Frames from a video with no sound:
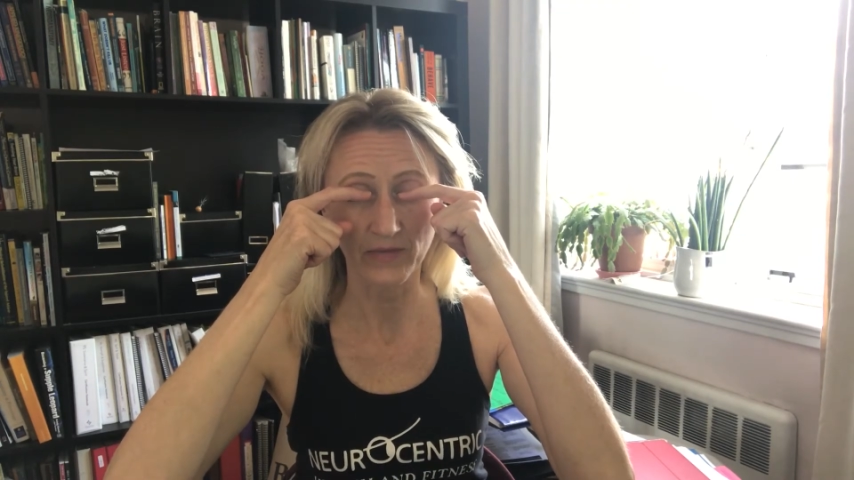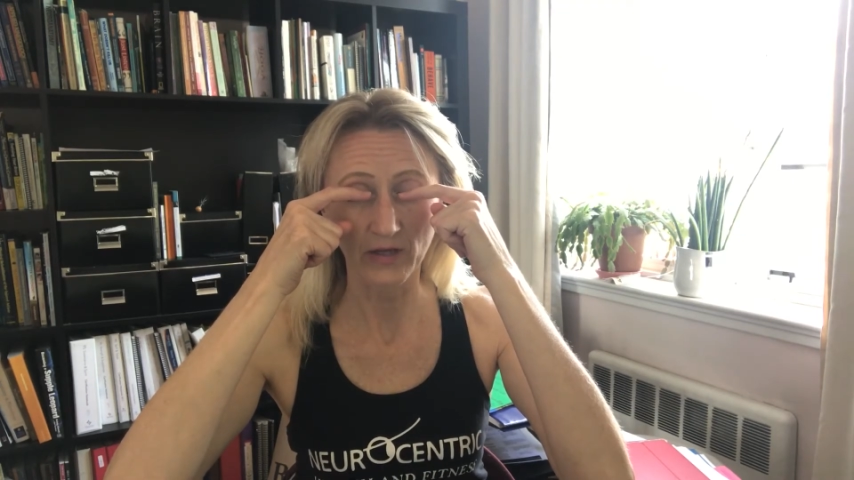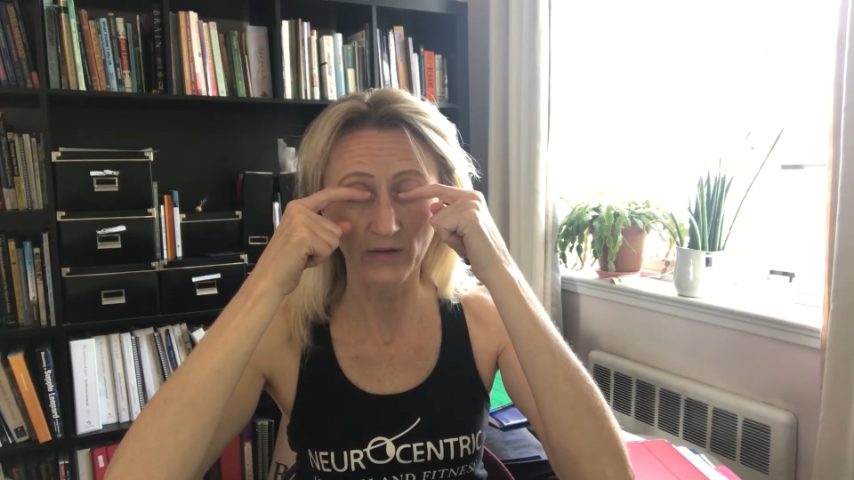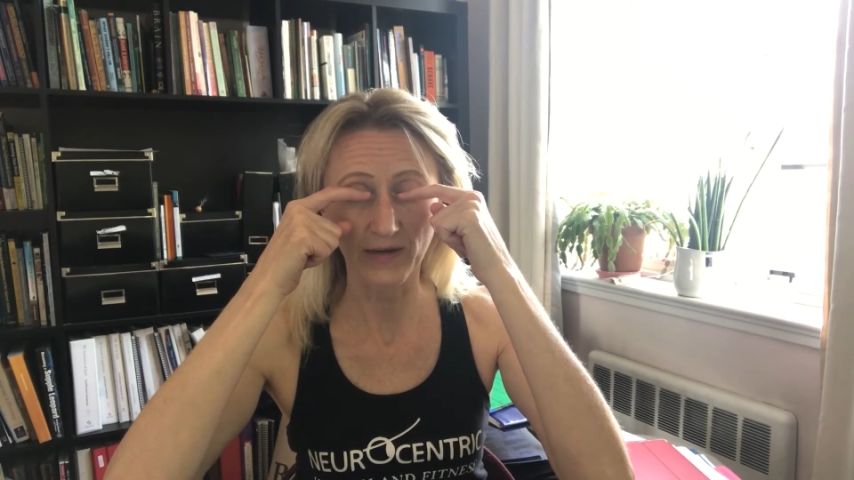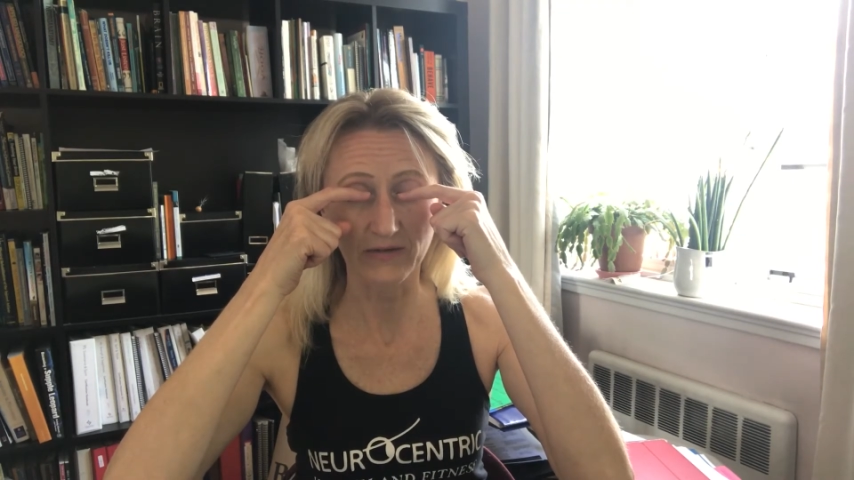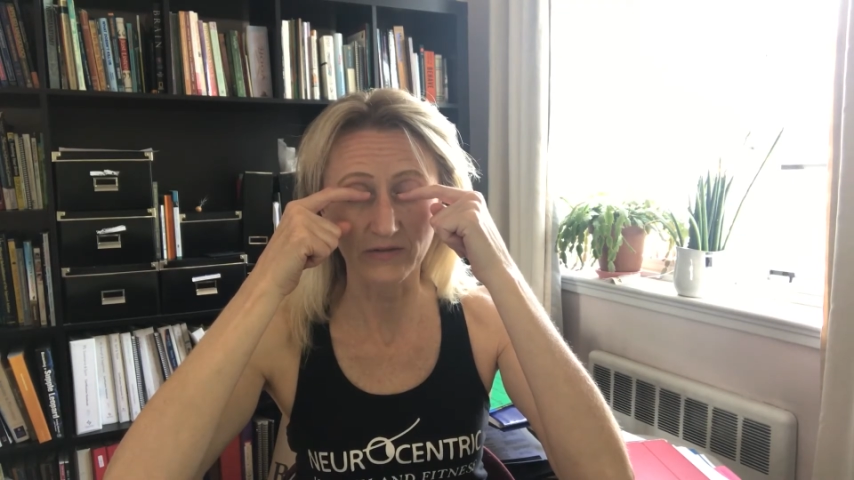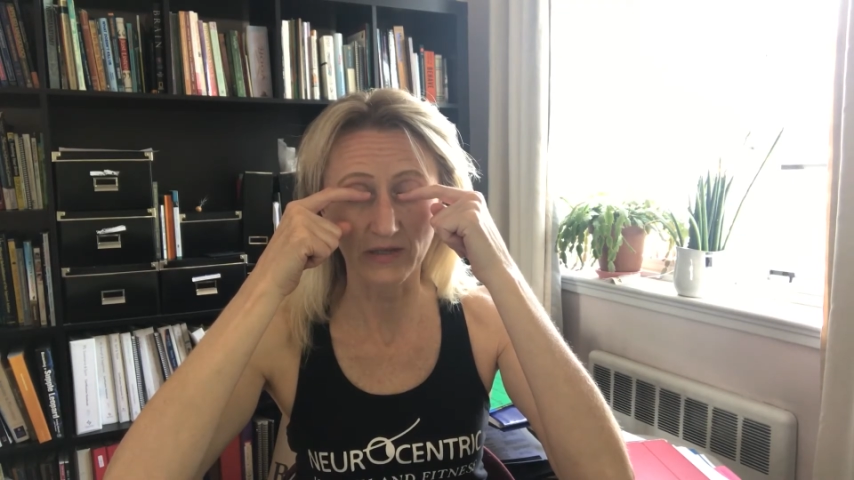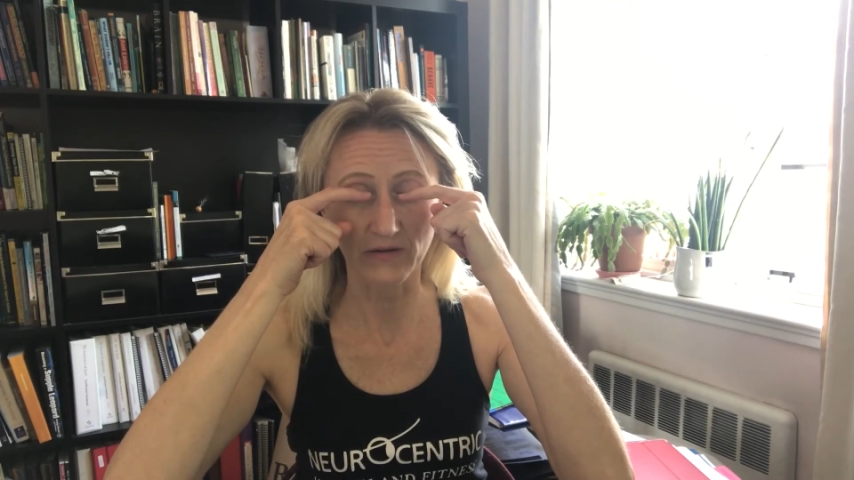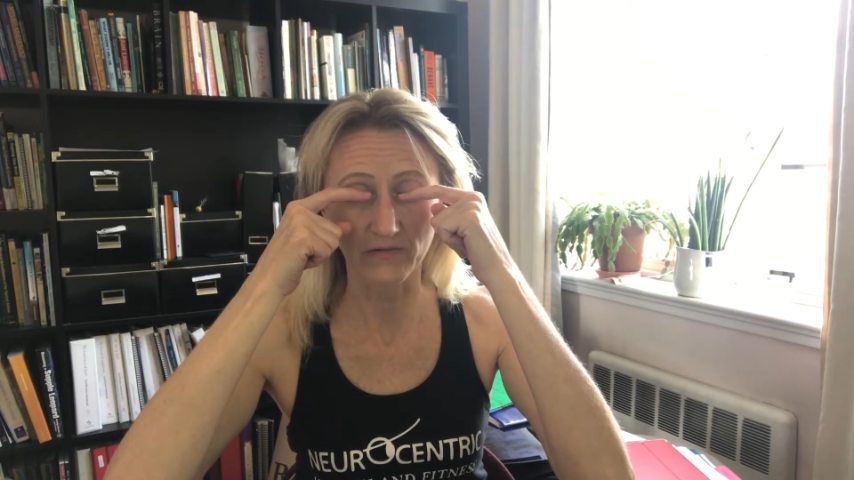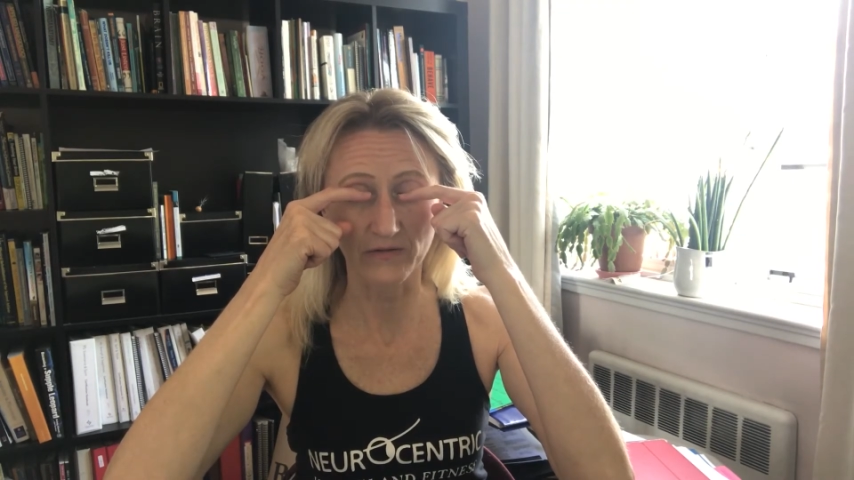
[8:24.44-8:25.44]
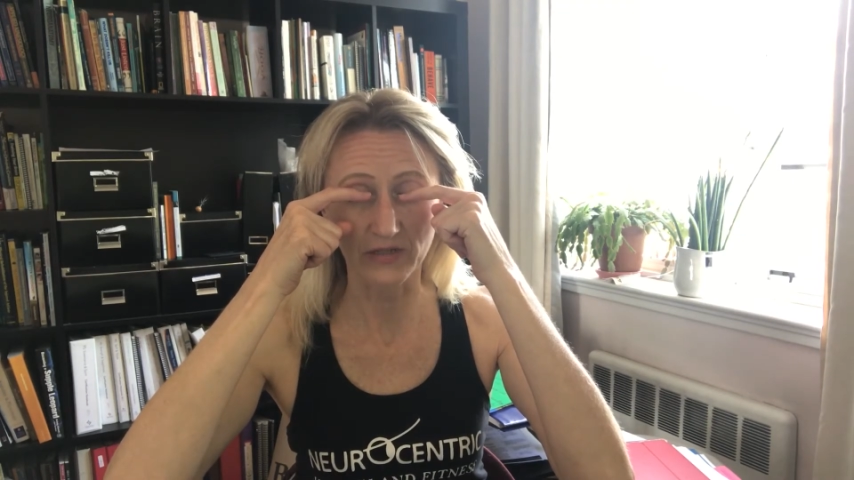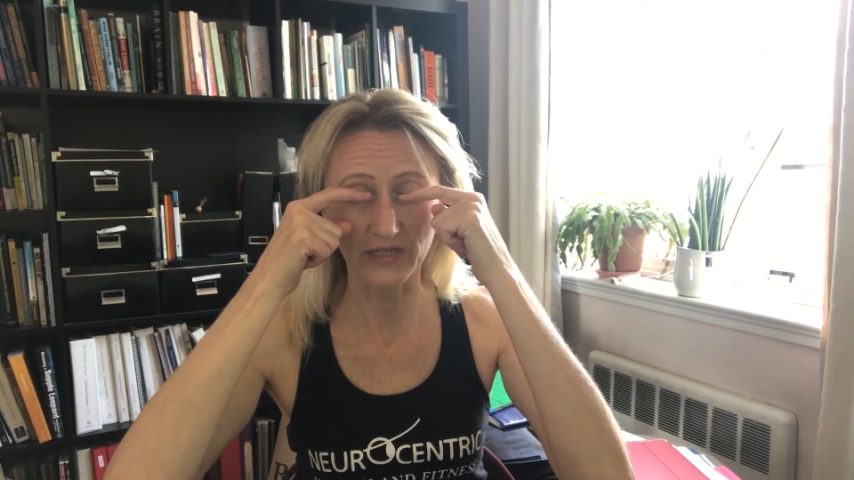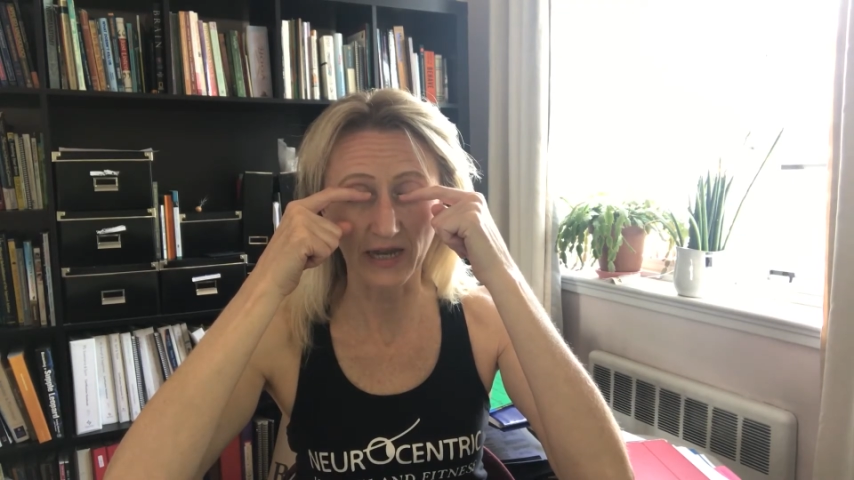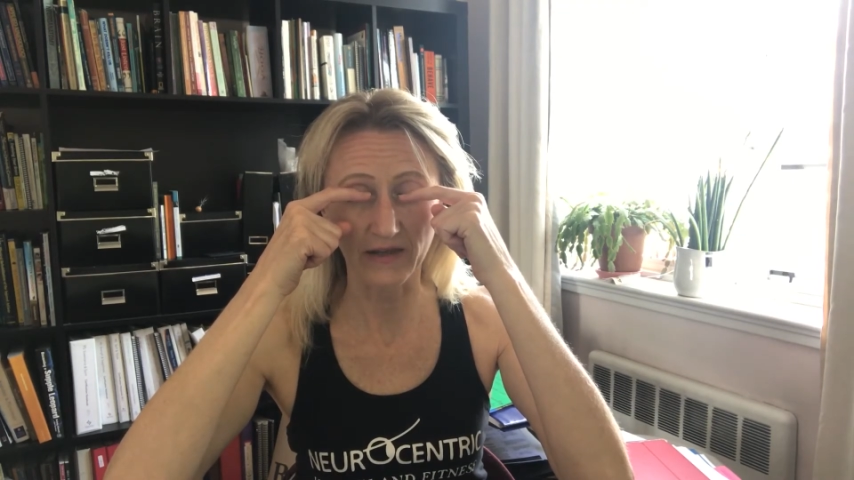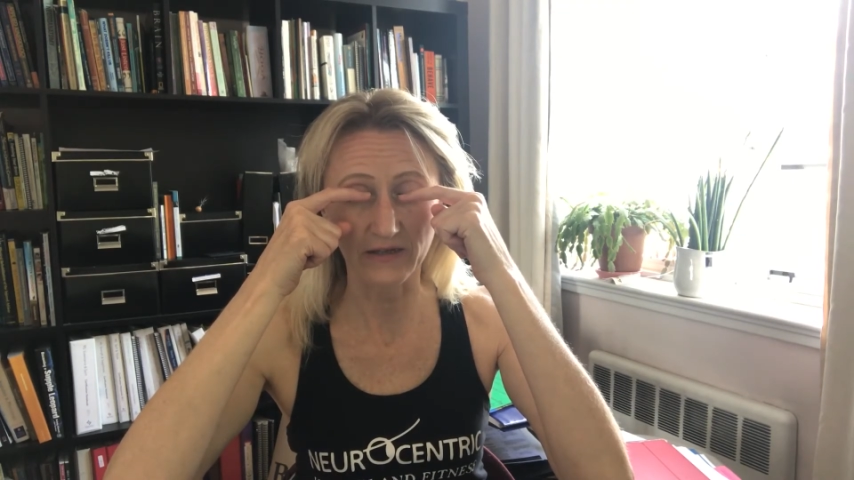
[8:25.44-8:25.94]
About 3 or 4
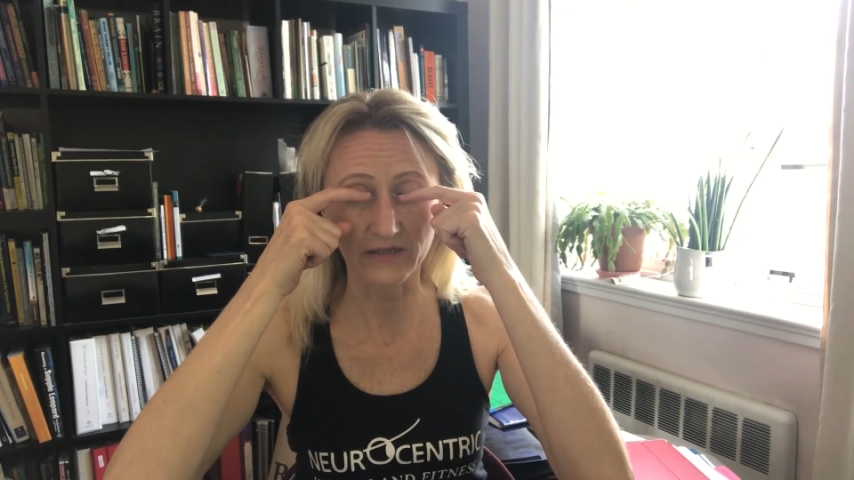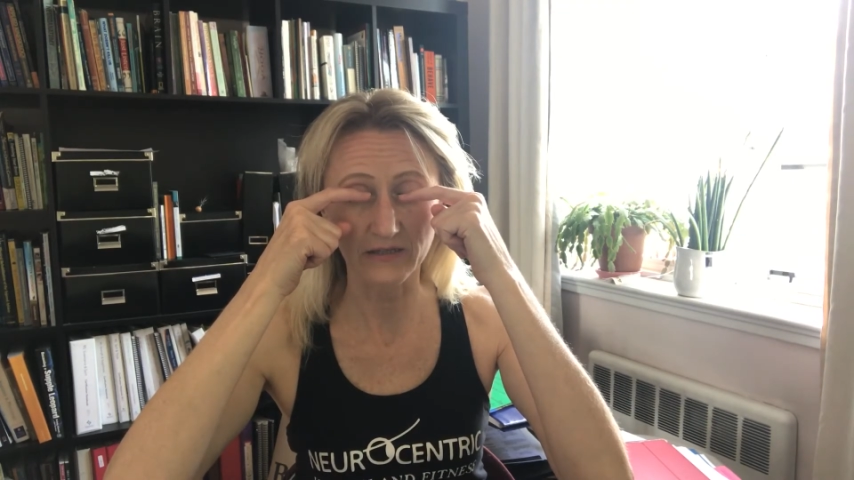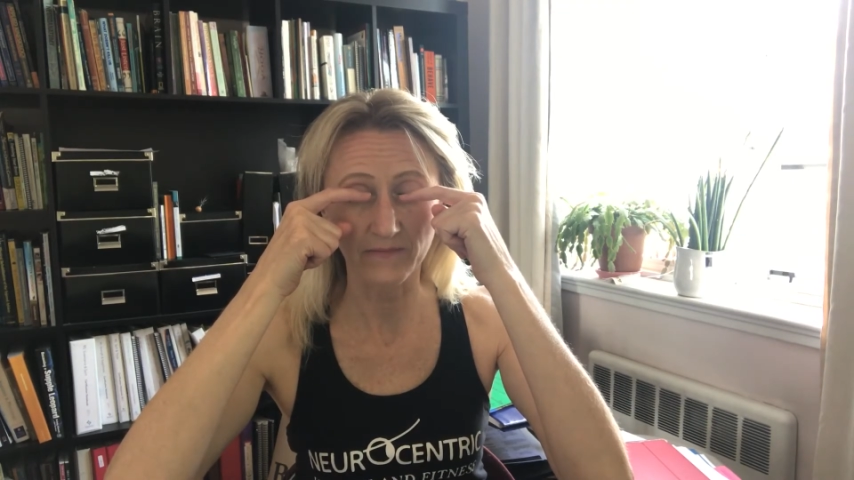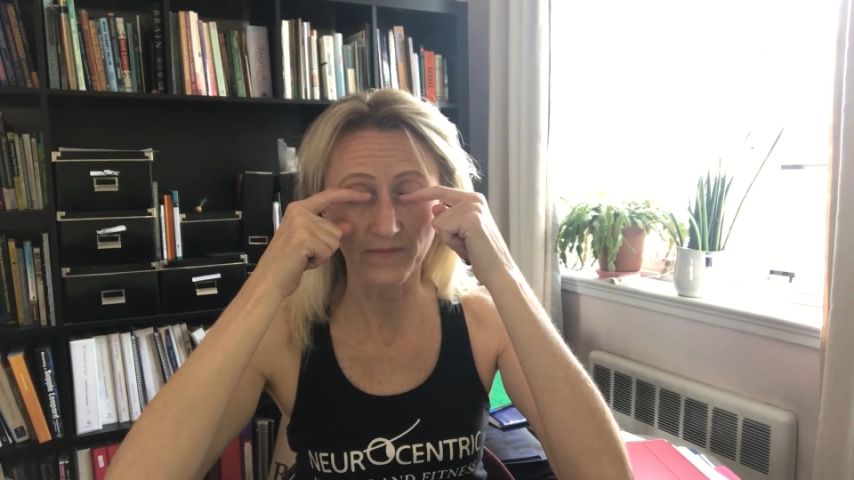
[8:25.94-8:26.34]
seconds.